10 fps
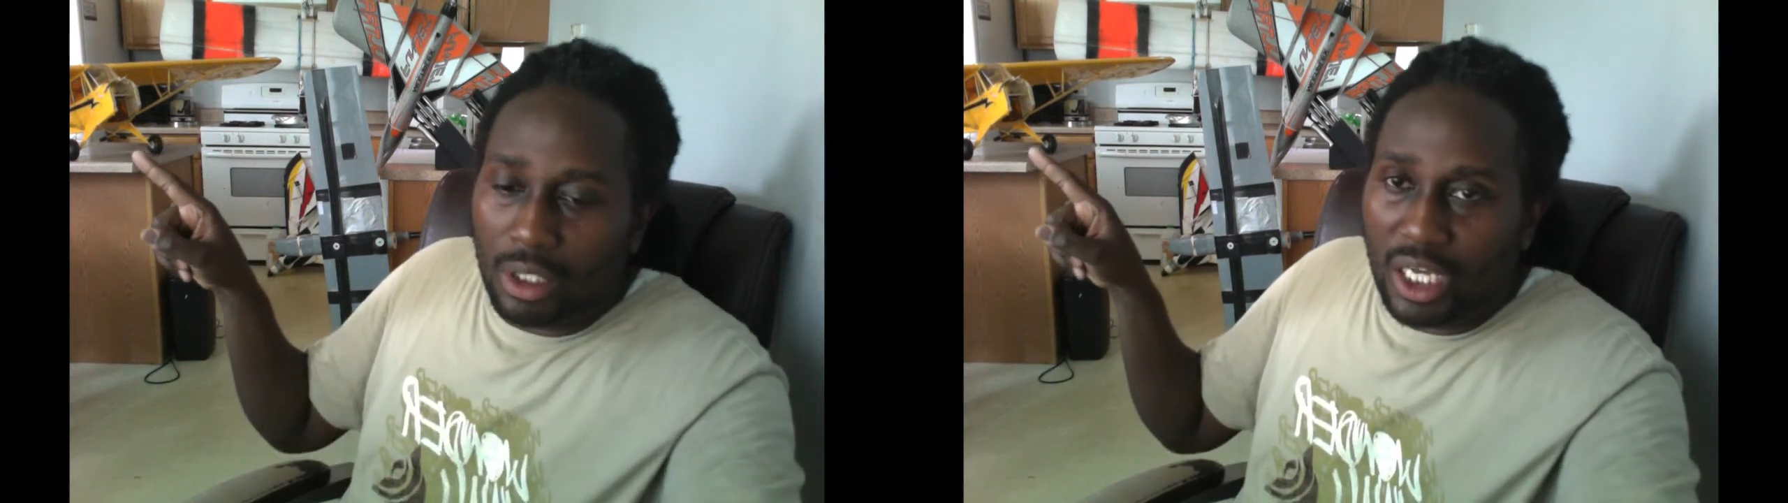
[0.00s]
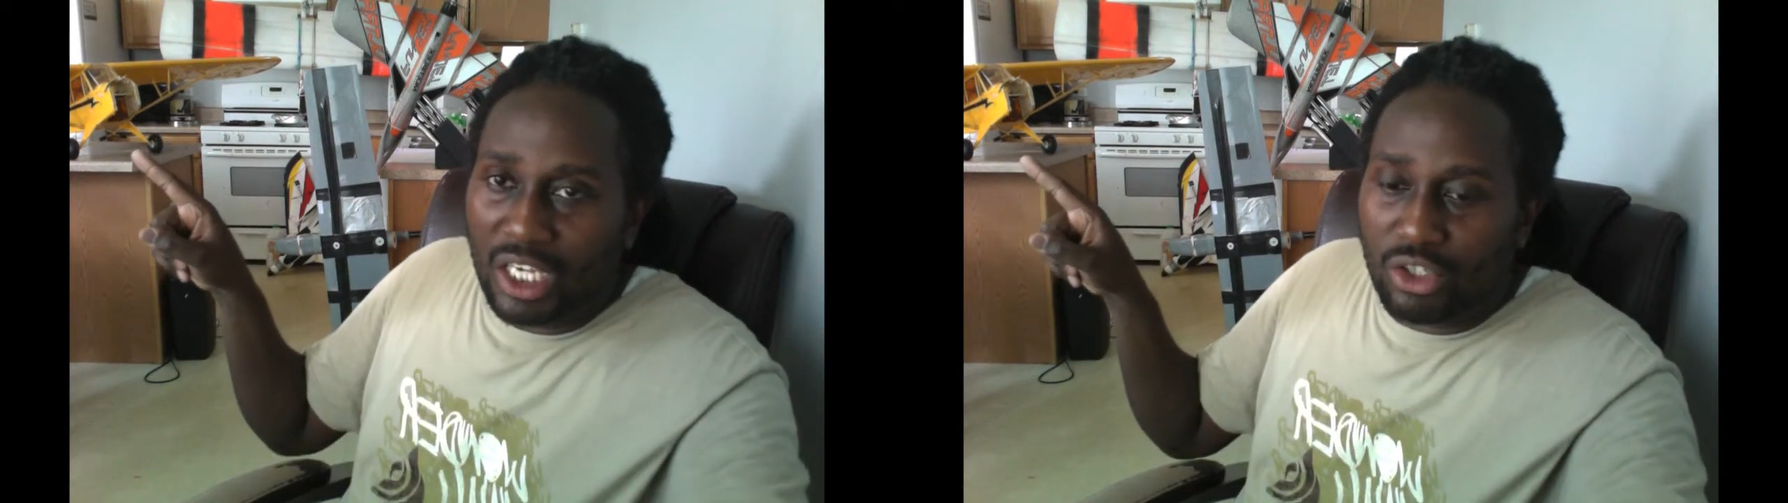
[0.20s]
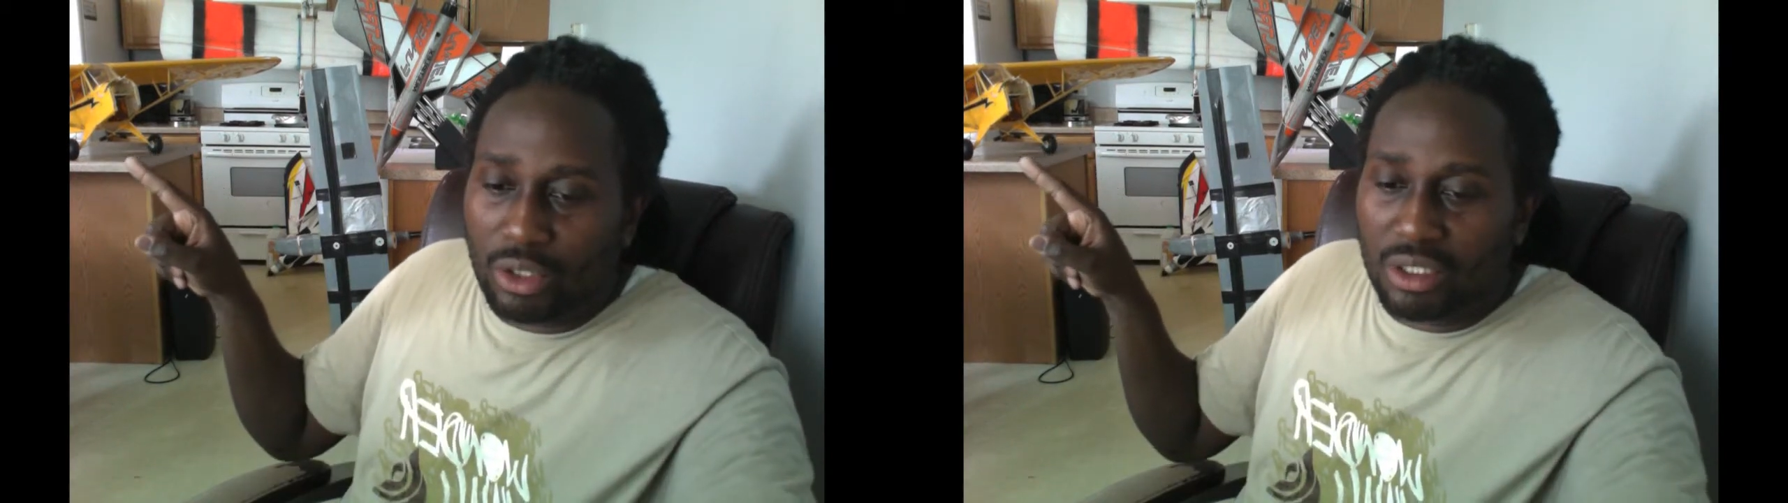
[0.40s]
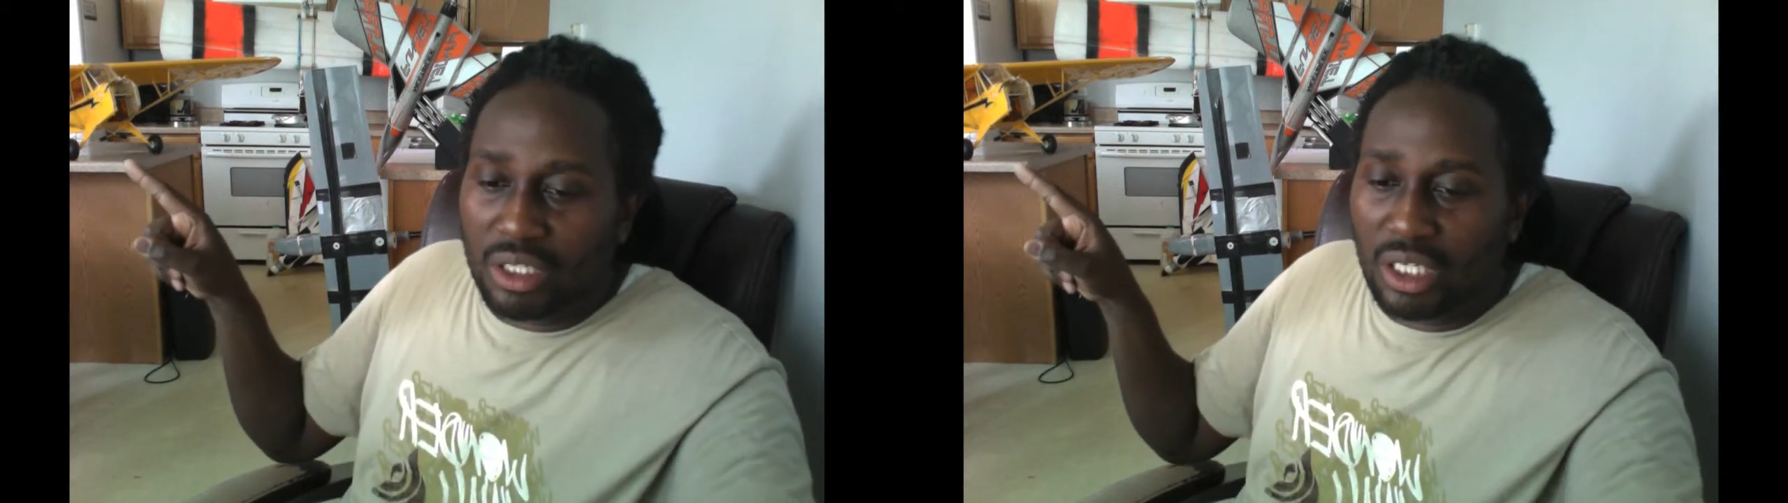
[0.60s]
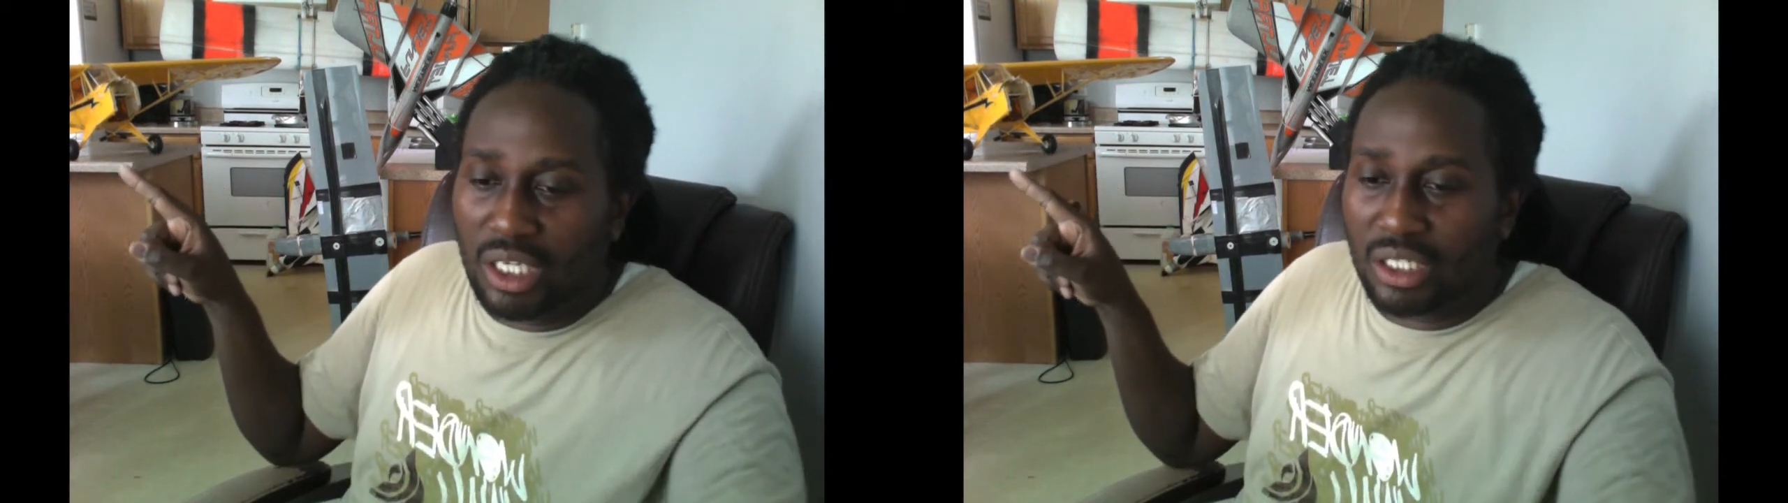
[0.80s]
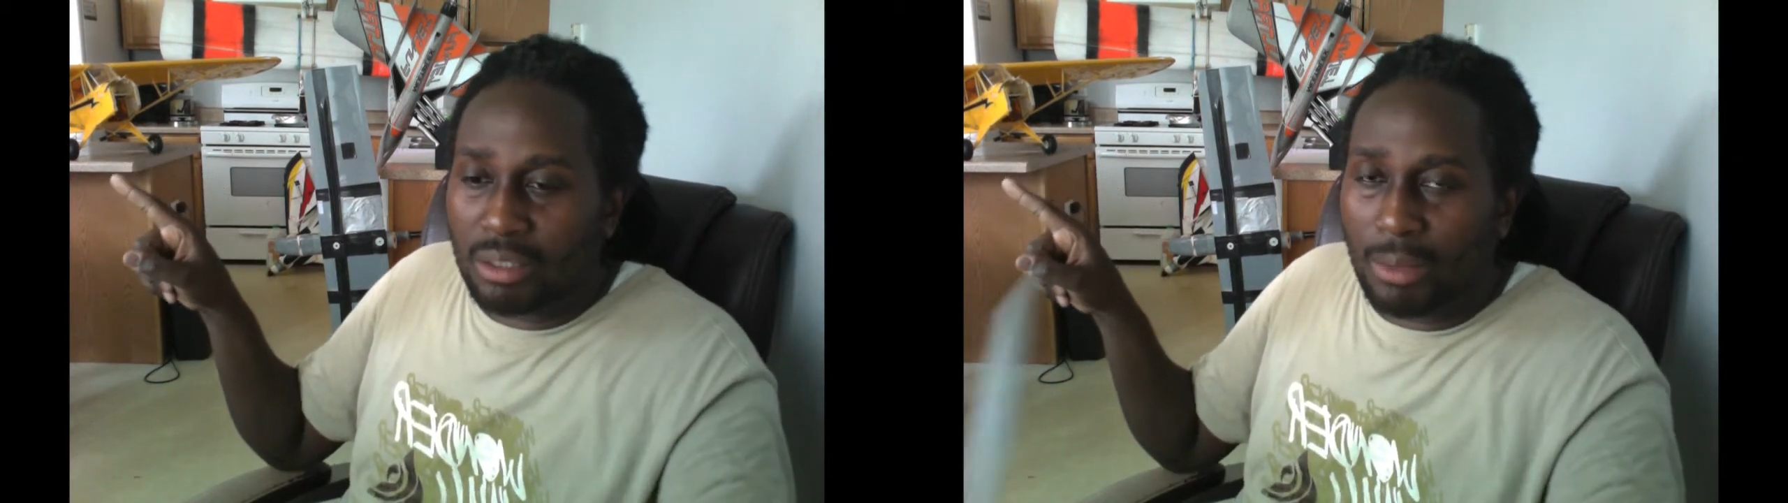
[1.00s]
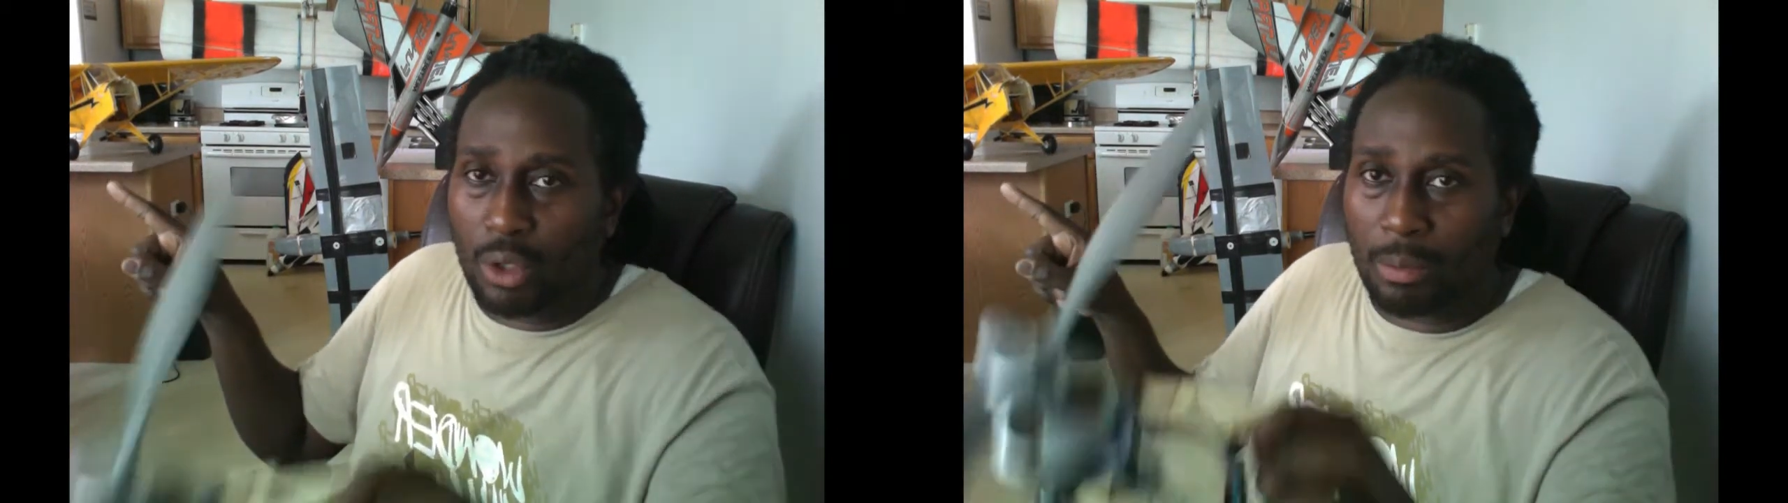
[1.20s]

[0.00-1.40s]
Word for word: As you can see, here's the motor,